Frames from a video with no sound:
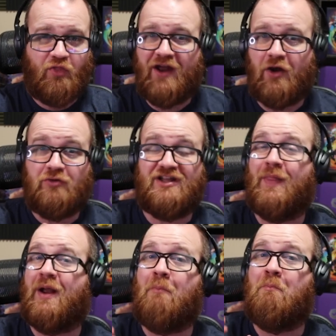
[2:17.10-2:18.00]
Thanos, and
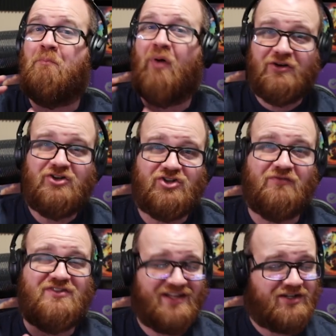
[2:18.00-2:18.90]
then a bunch of
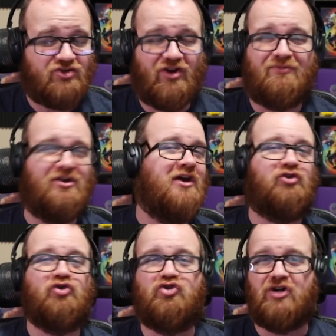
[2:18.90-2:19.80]
6 drops,
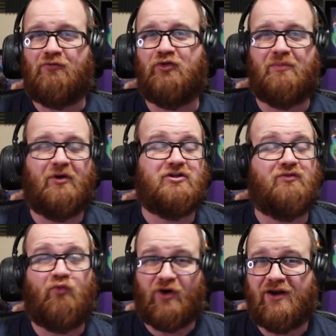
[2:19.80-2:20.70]
so you shuffled a bunch
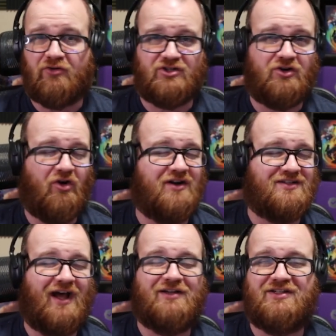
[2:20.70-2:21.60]
of 1 energy costs
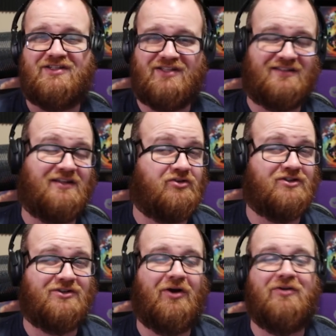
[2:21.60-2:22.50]
onto 6 energy
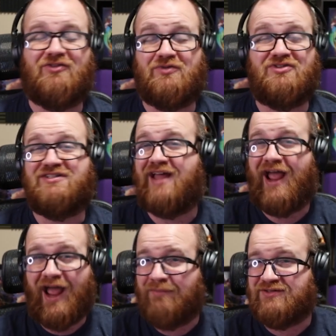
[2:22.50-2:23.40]
cards. It was just
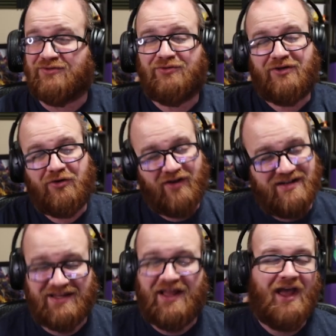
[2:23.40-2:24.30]
absolutely
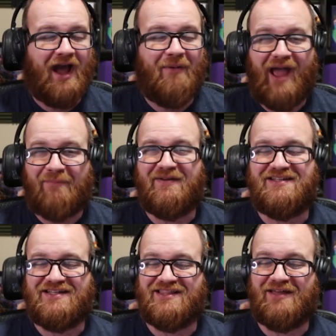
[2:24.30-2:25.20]
crazy. I'm happy to
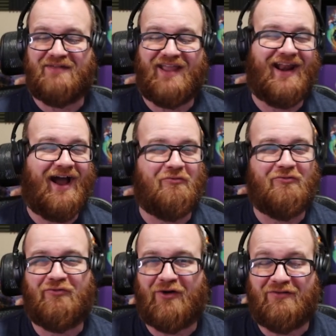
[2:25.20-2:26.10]
see them get out in
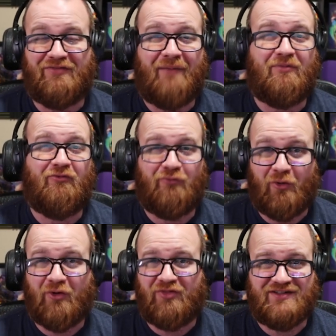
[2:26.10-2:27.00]
front of that
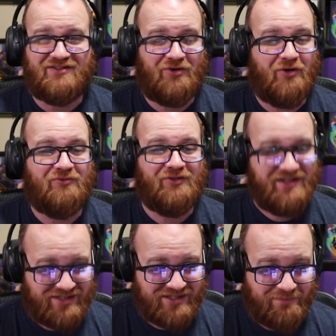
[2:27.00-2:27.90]
before this card
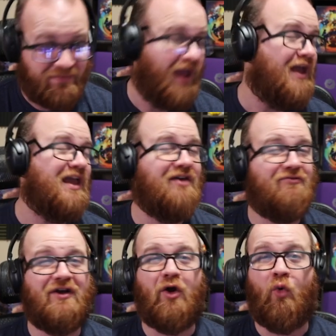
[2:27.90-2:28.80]
releases.
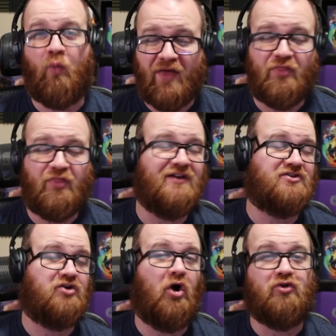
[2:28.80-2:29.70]
Even with this
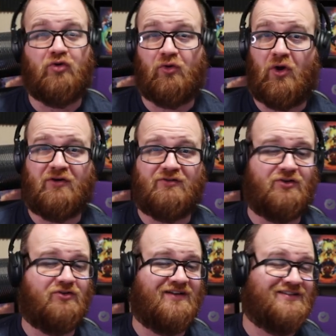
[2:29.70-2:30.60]
card no longer
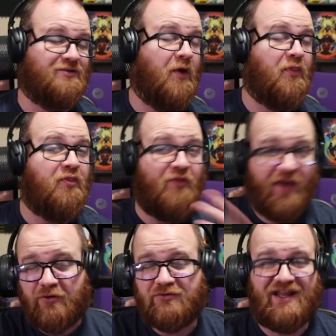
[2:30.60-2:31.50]
synergizing with
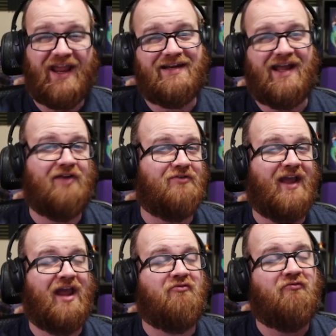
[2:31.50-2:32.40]
Thanos and having
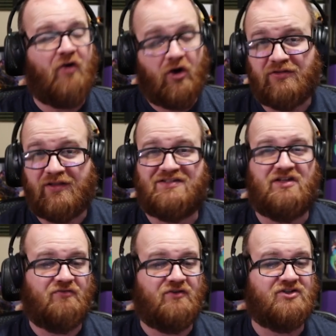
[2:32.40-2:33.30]
a far less
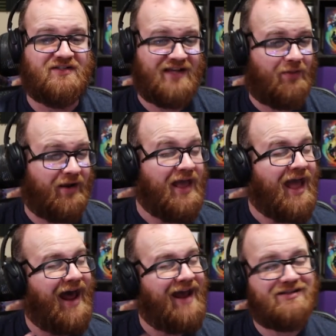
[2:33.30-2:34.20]
efficient stat line,
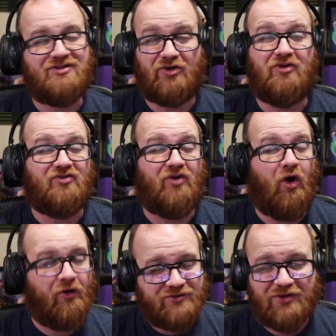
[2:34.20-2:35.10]
I think this card's
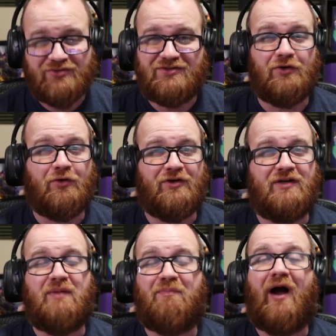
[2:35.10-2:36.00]
also still going to
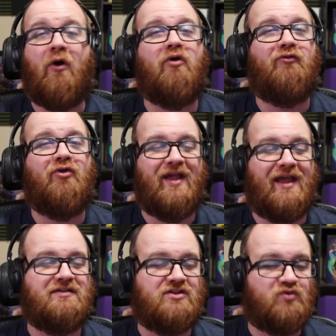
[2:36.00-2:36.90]
be powerful
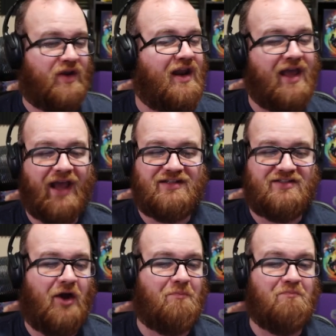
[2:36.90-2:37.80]
and sweet. It's
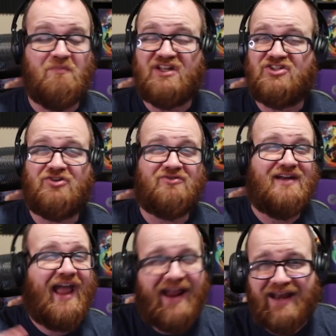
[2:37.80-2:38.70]
a Mr.
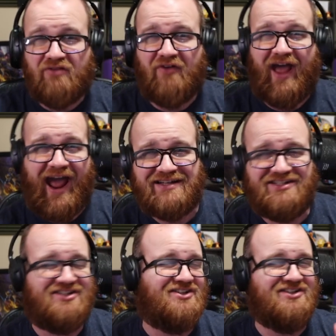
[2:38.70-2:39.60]
Negative
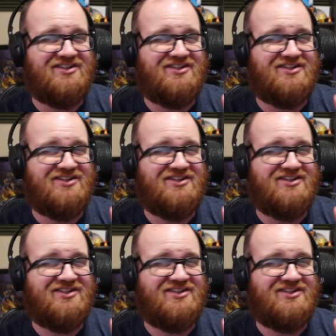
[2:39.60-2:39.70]
X